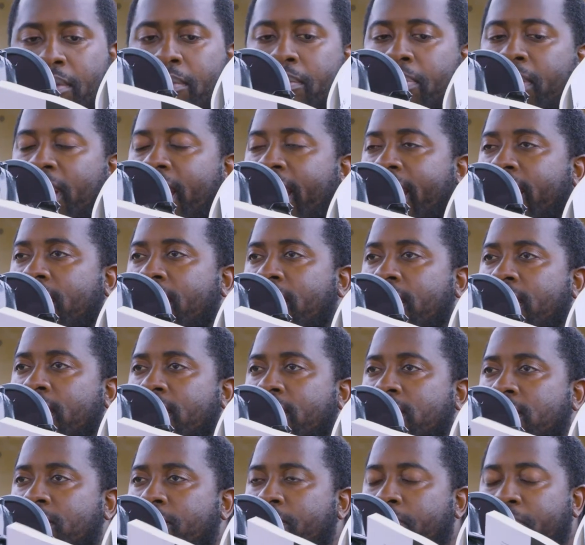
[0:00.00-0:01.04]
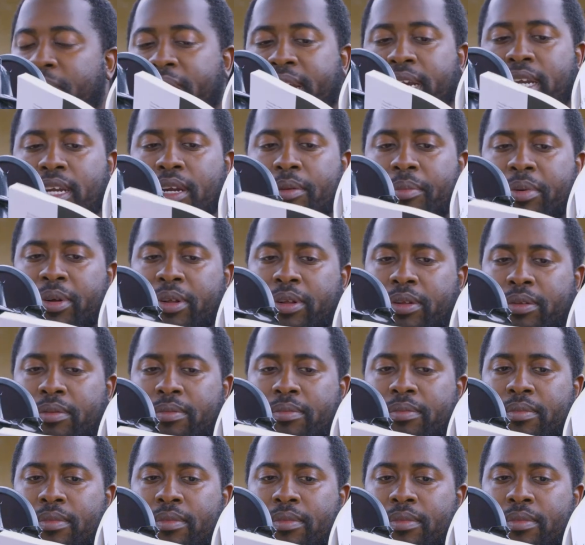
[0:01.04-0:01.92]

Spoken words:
Black is impregnable.